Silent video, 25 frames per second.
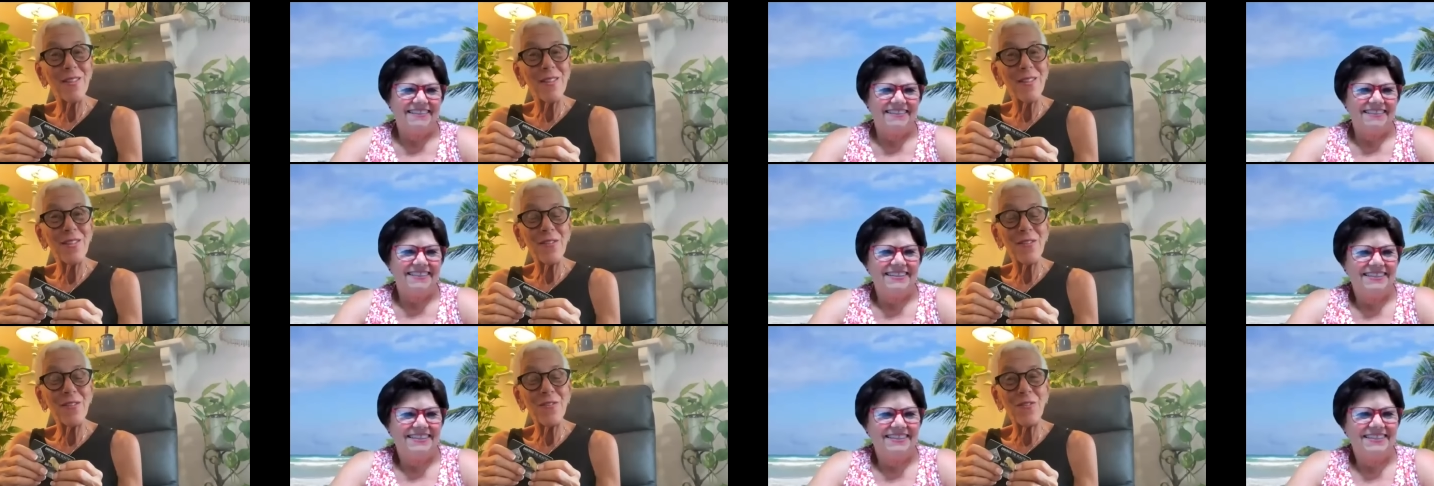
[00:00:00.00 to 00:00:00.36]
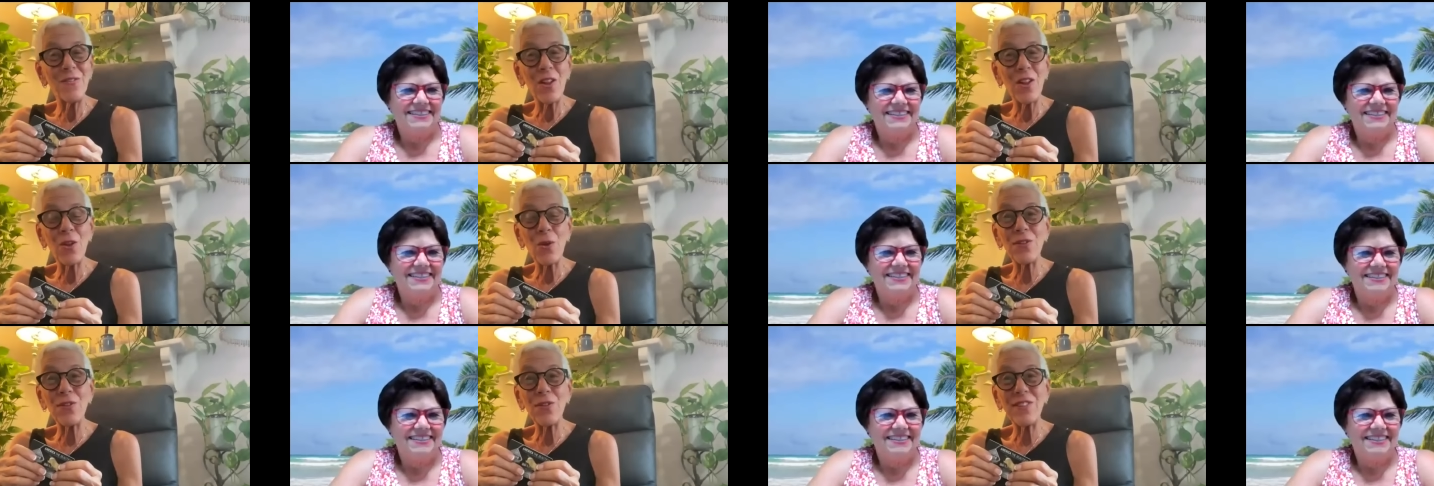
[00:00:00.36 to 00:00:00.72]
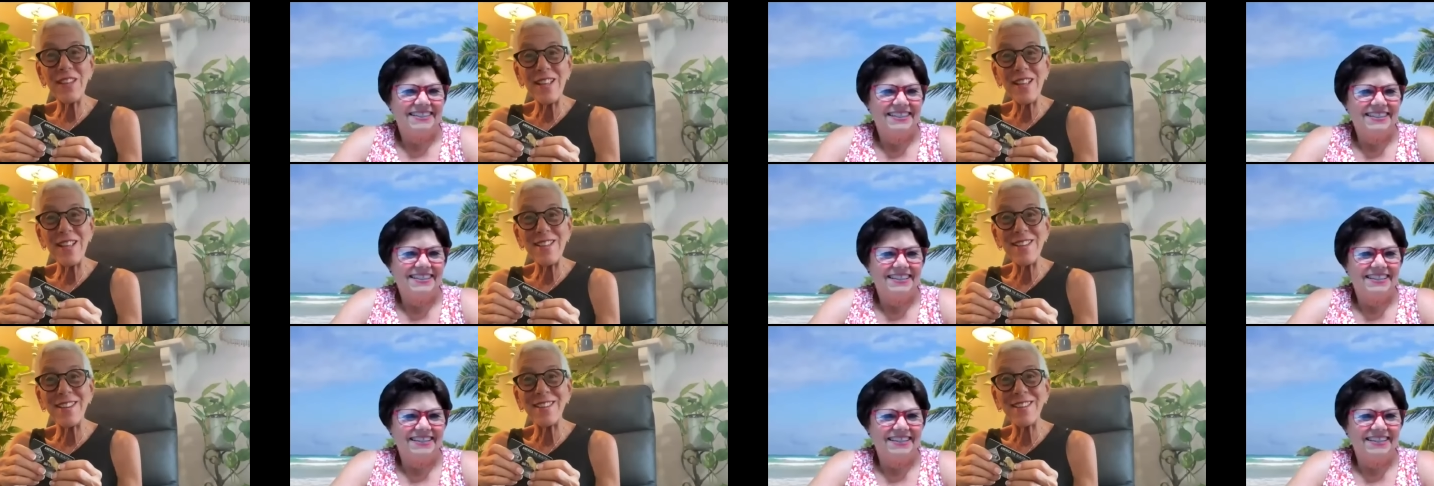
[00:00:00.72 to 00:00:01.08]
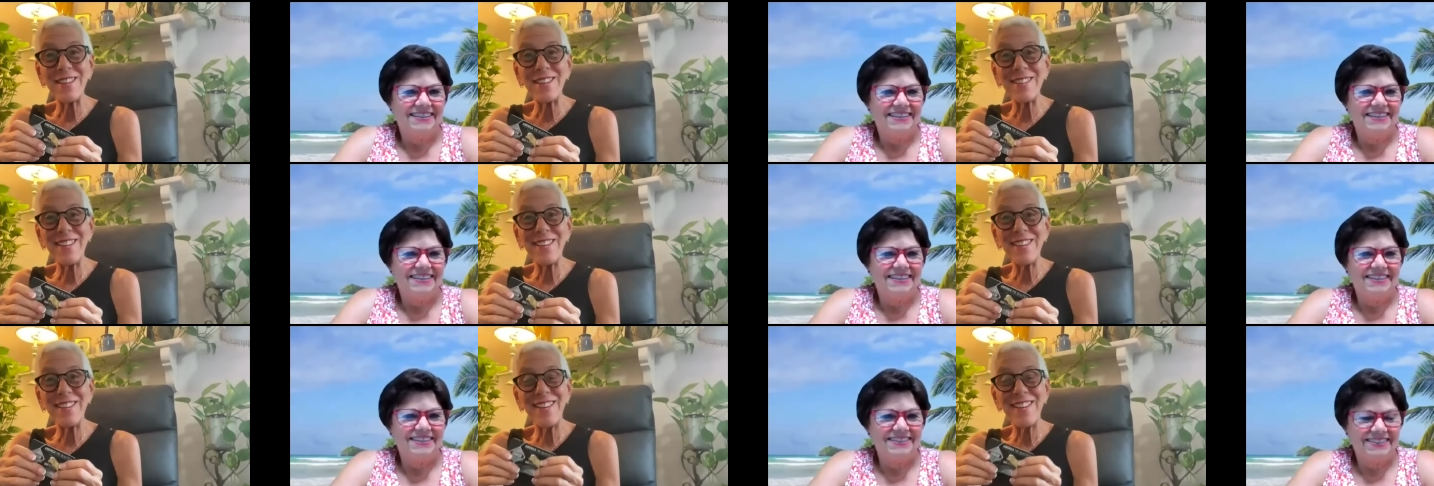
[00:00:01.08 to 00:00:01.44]
Speaker 1: the fellow
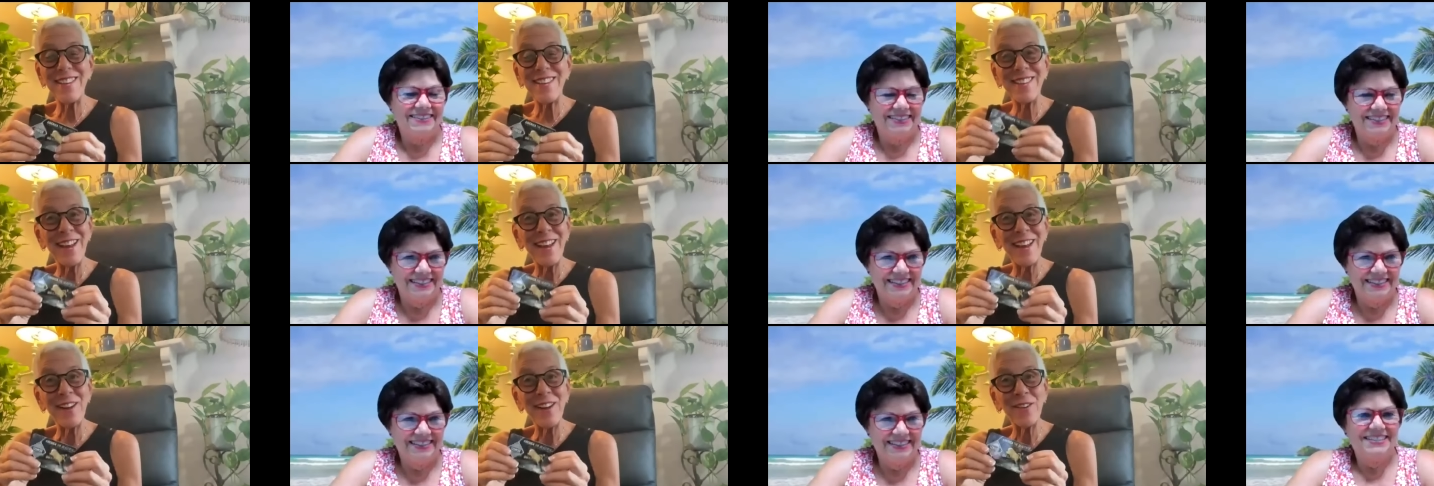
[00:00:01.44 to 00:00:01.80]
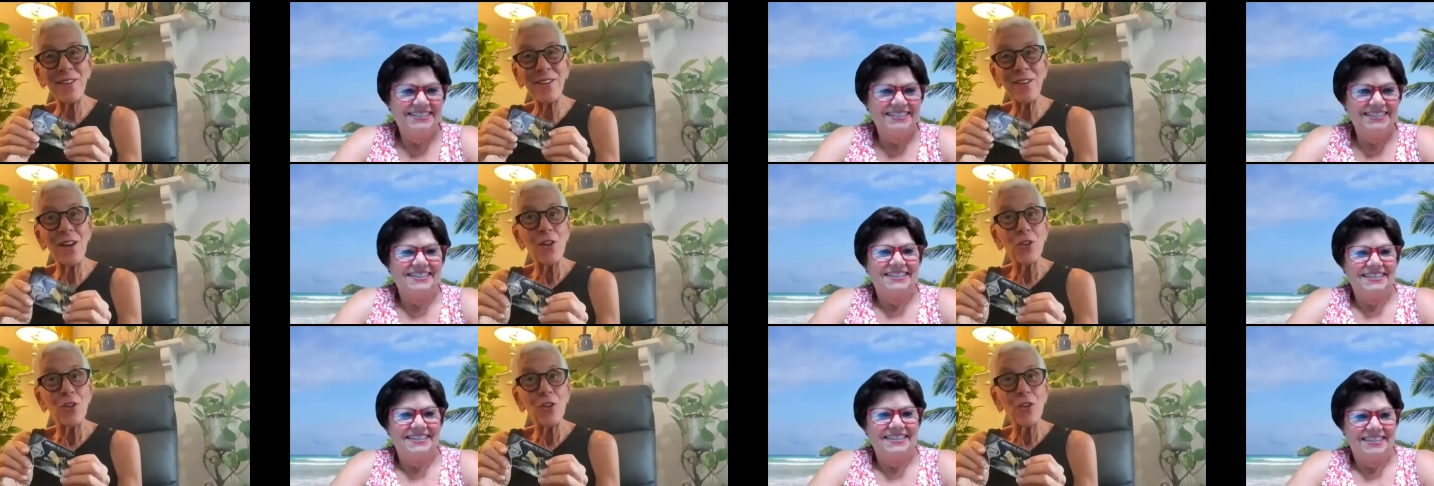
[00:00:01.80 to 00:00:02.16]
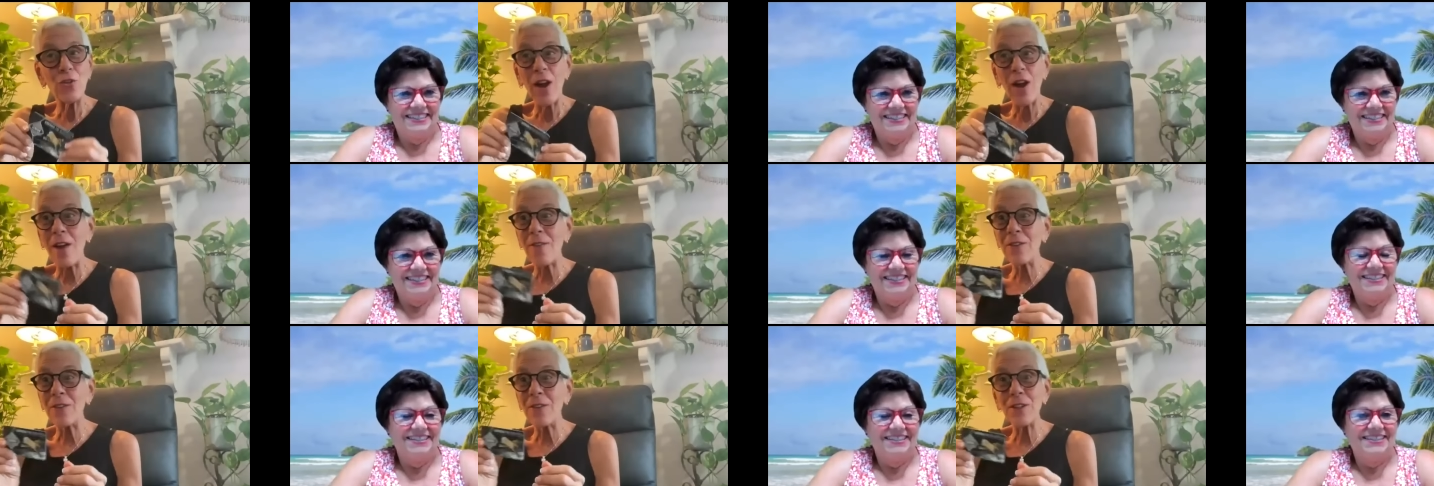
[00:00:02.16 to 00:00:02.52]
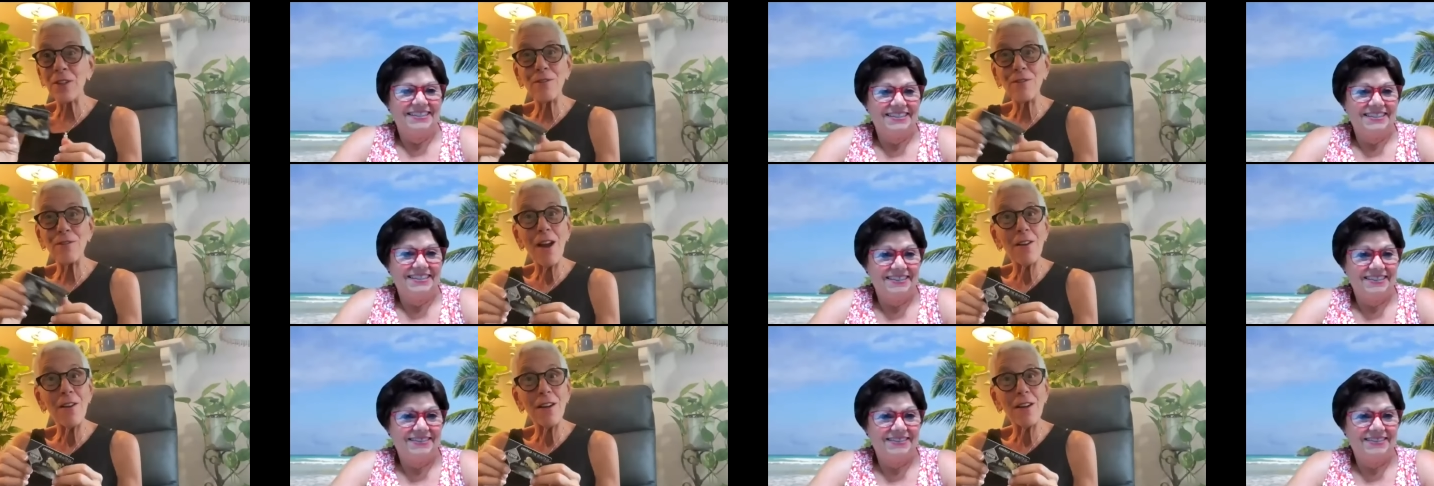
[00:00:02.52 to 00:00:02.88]
seniors that are traveling
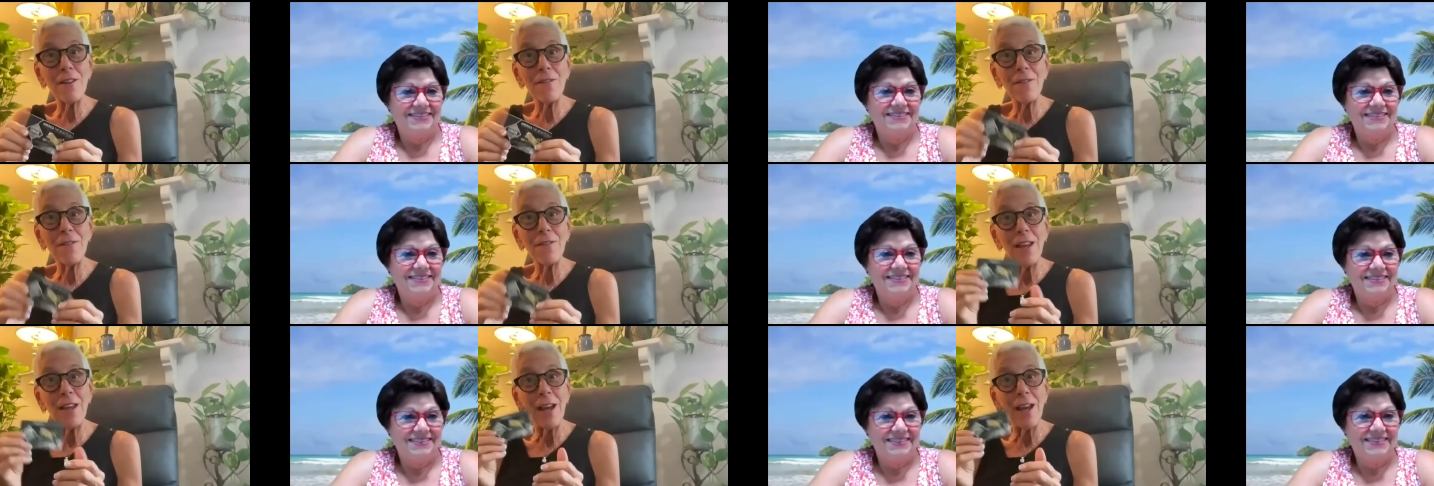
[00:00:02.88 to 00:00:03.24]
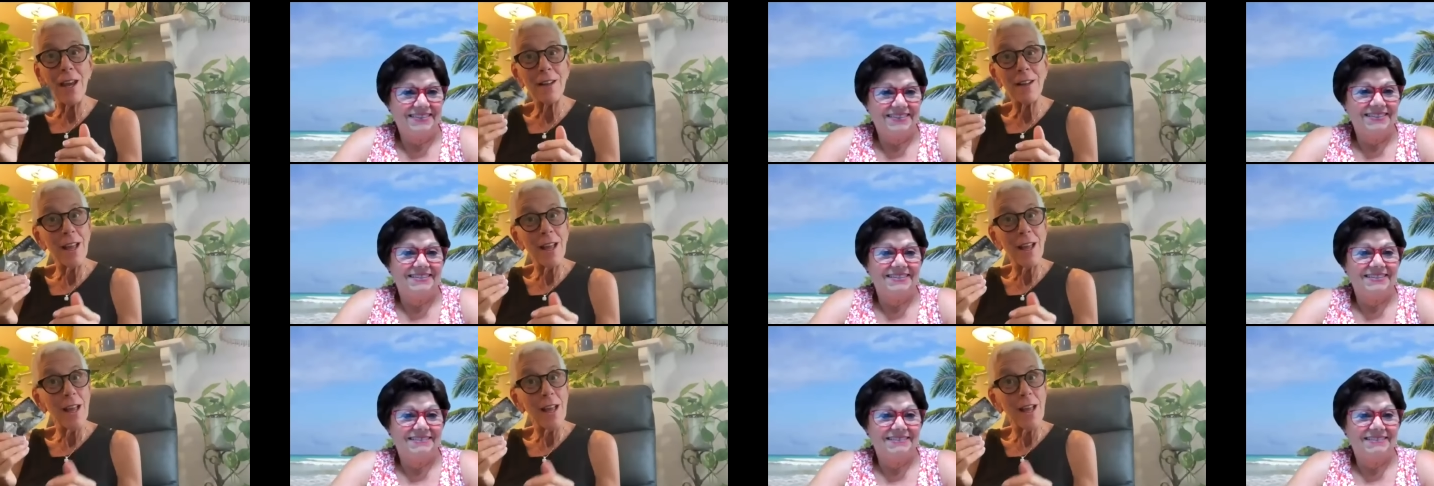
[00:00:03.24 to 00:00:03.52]
around in a van